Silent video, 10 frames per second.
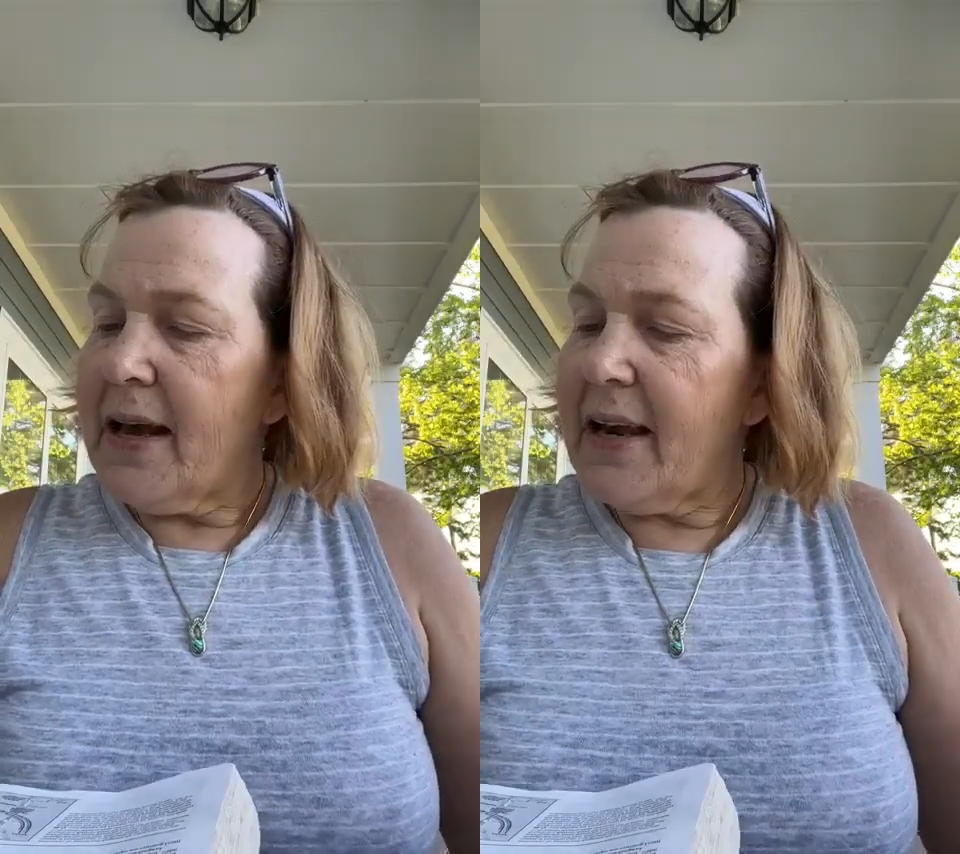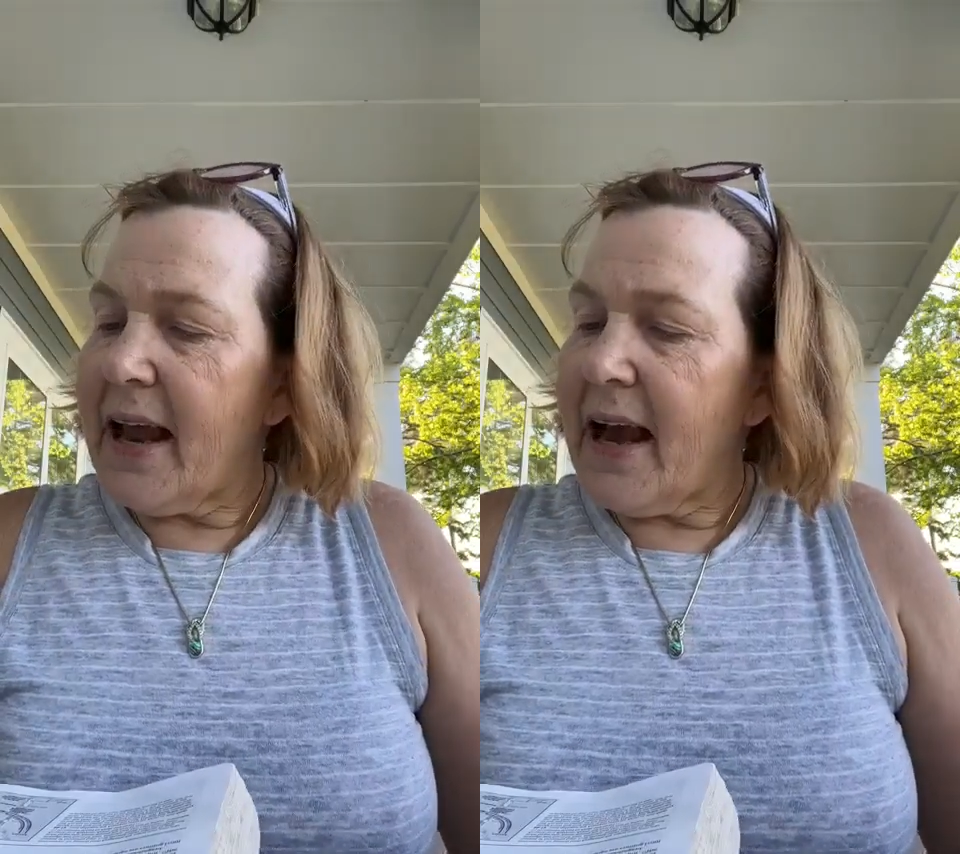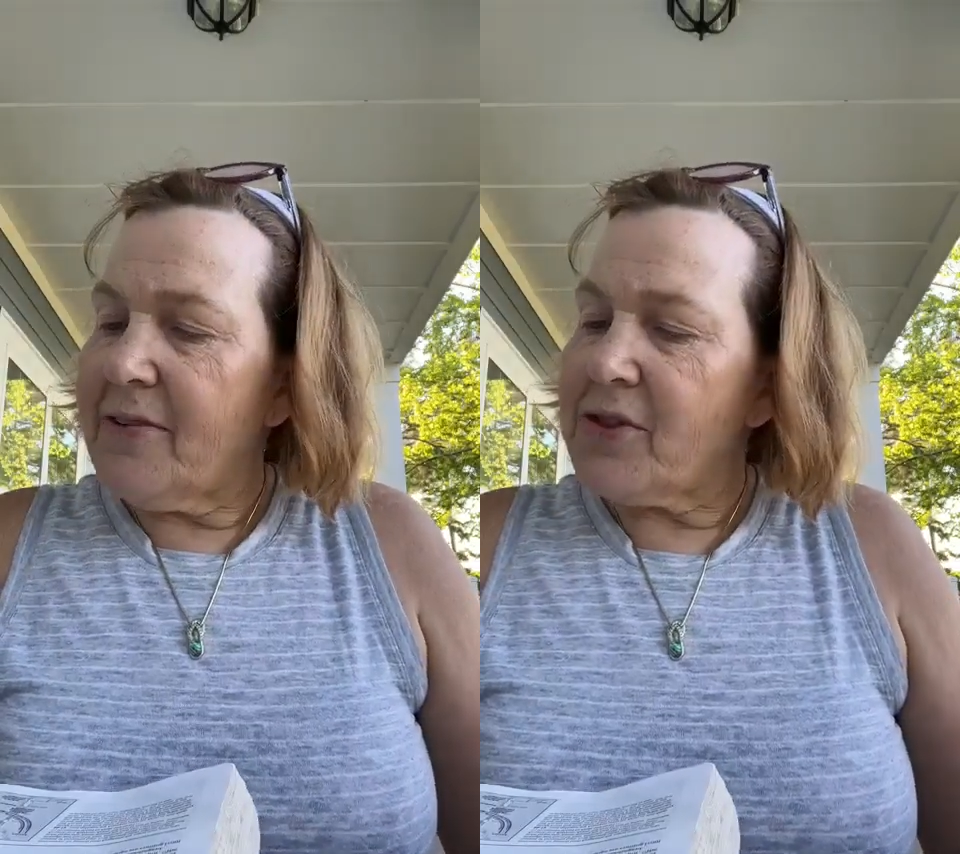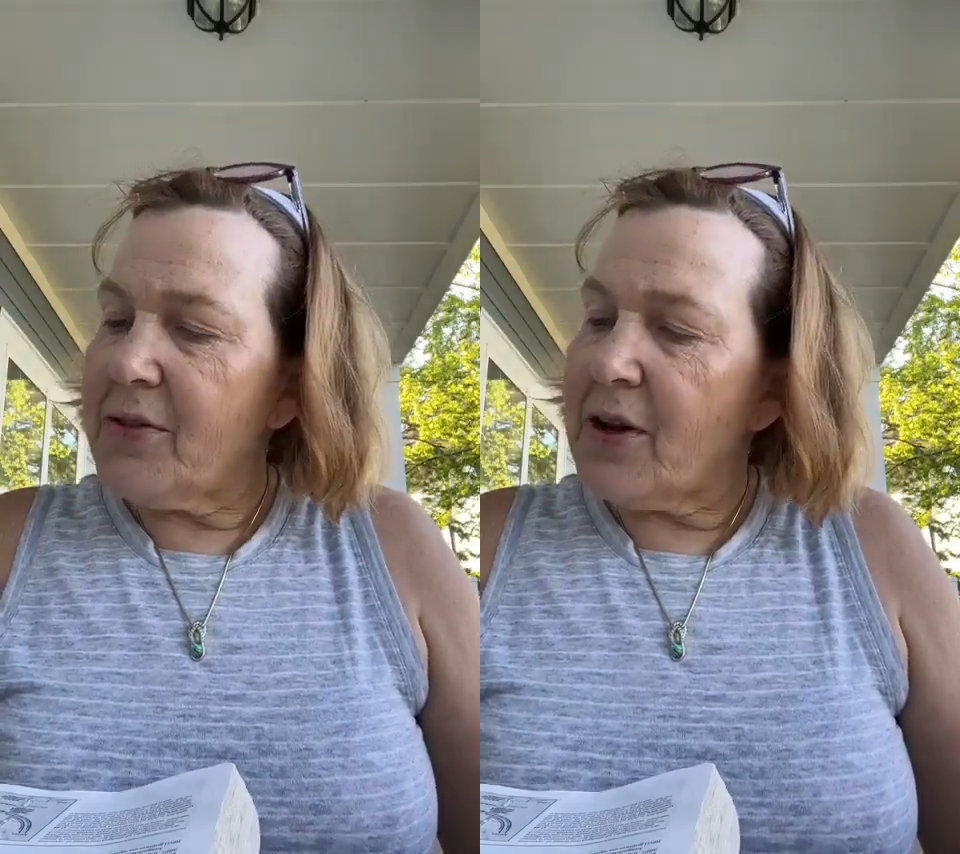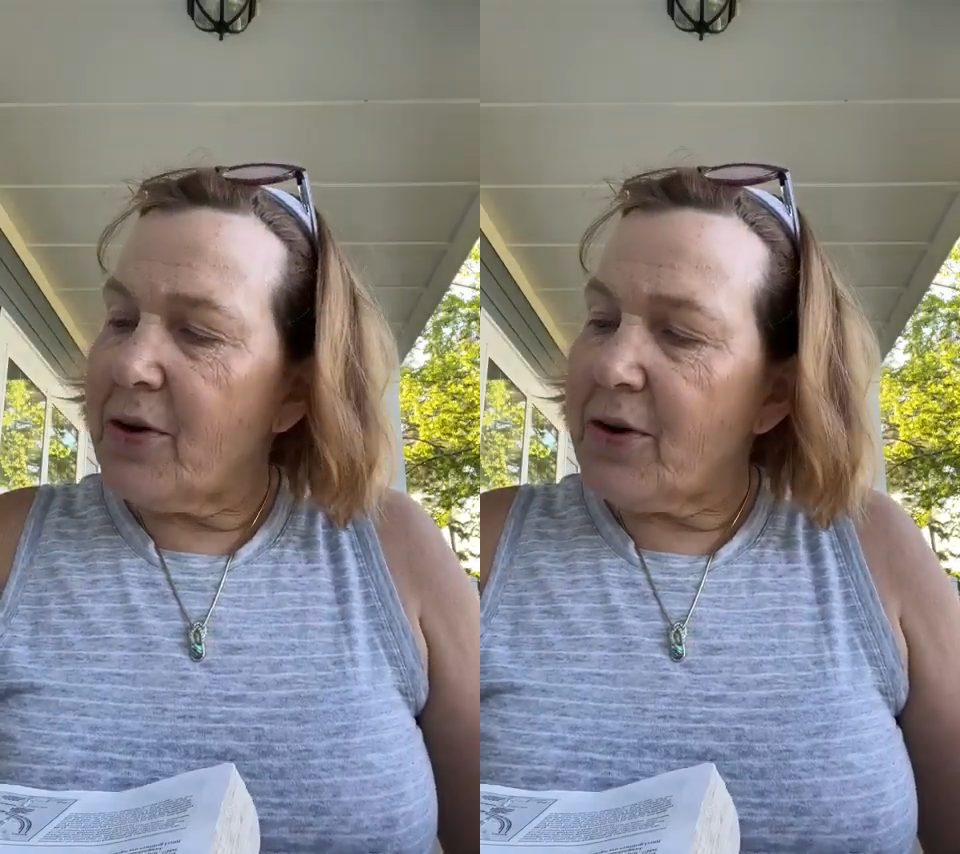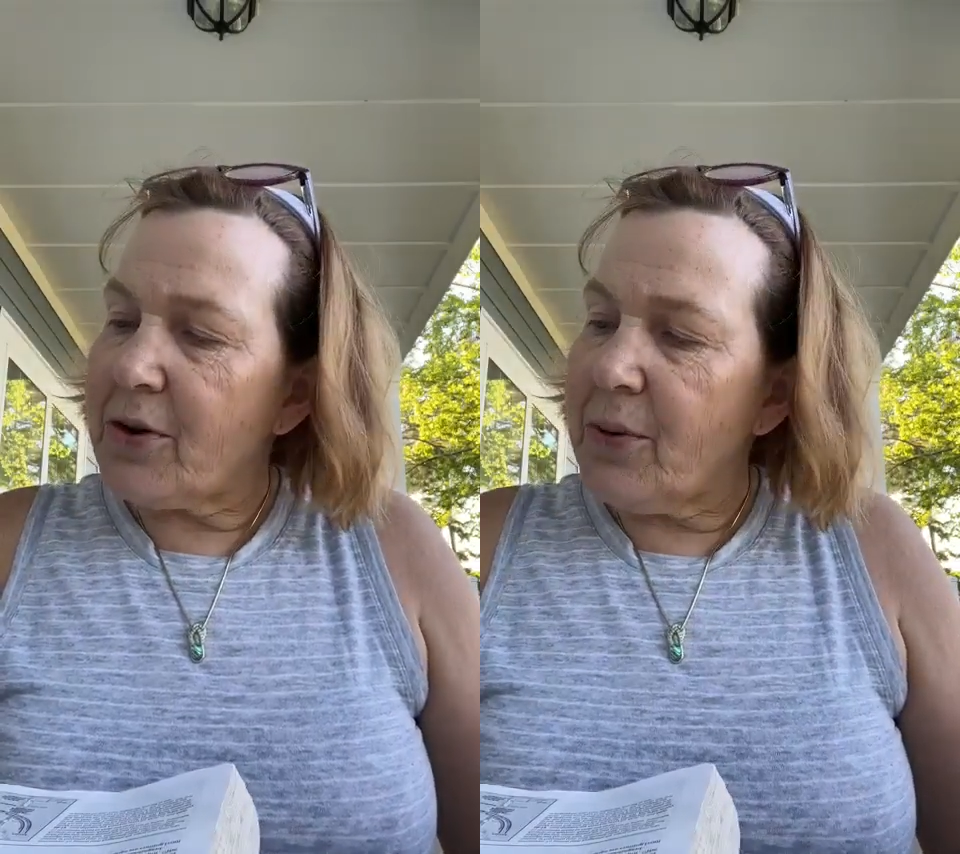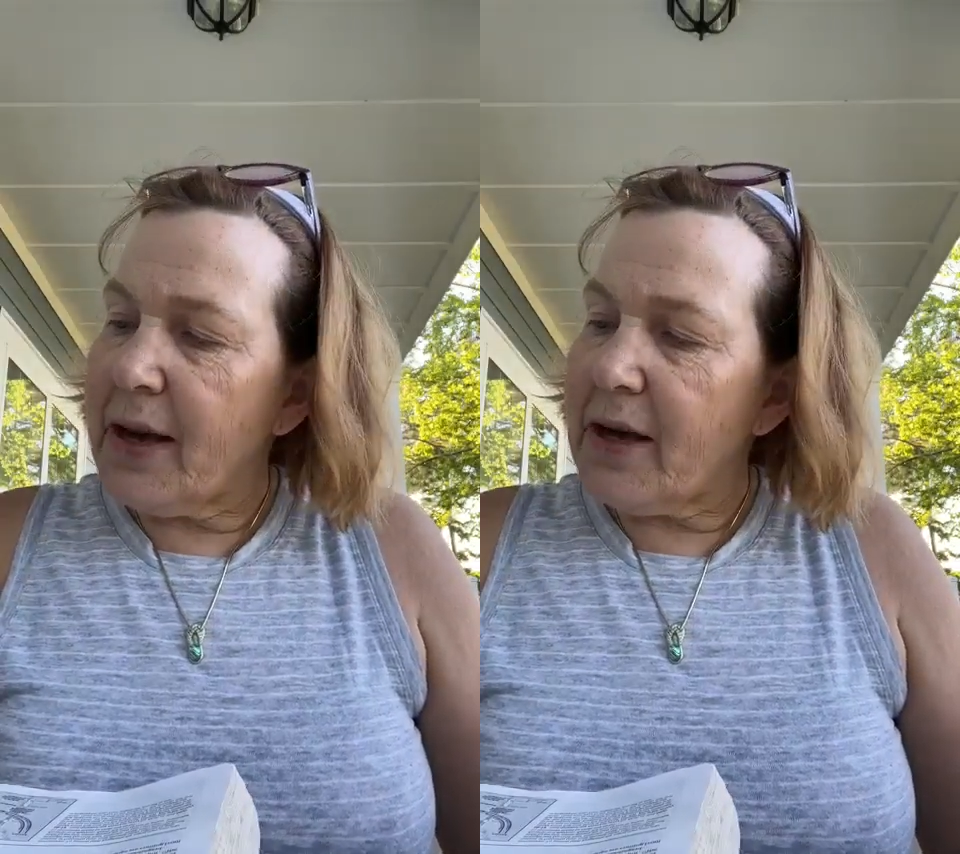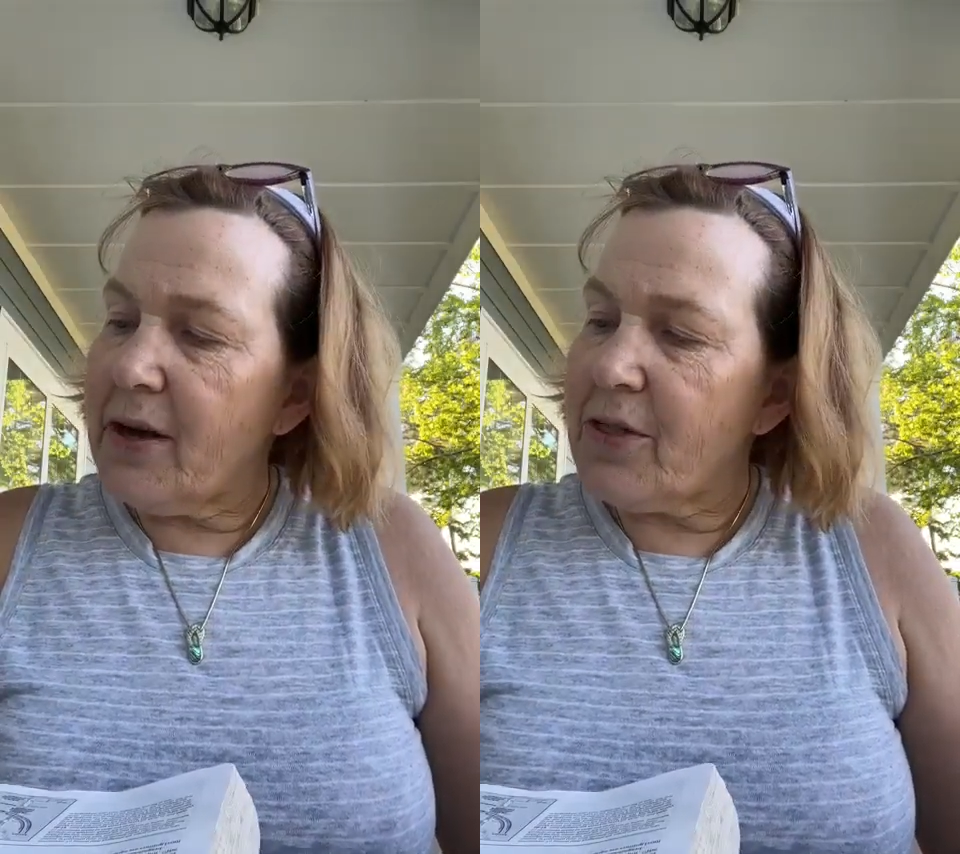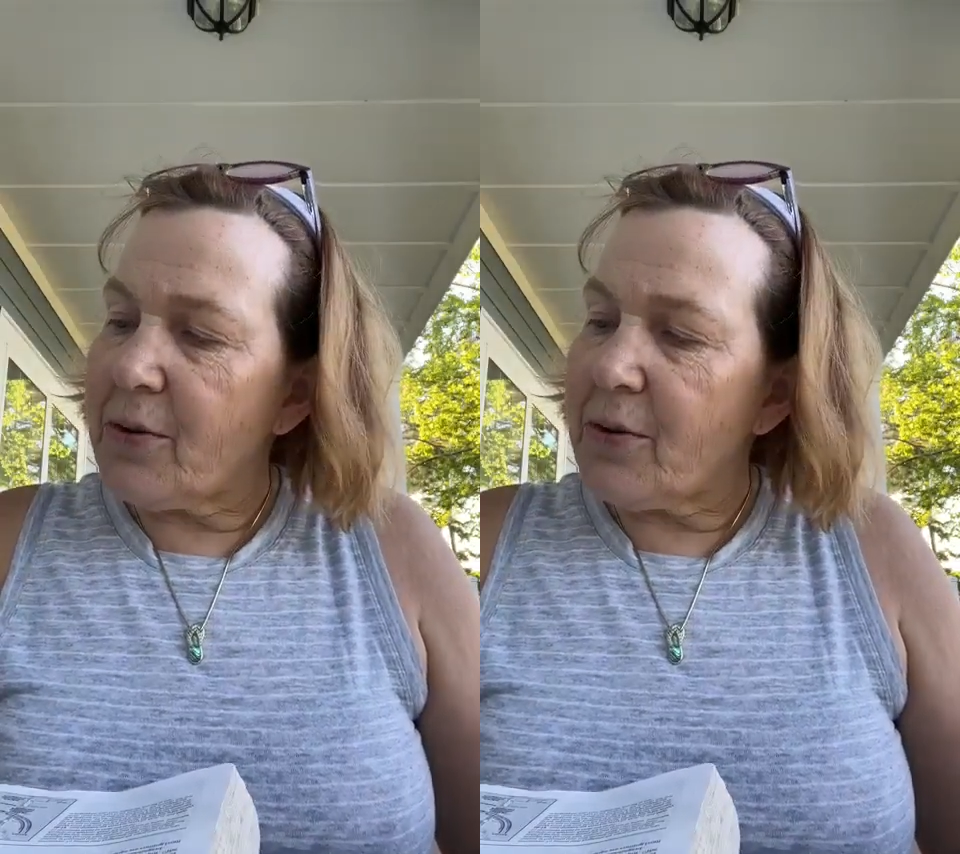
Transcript: And after the earthquake,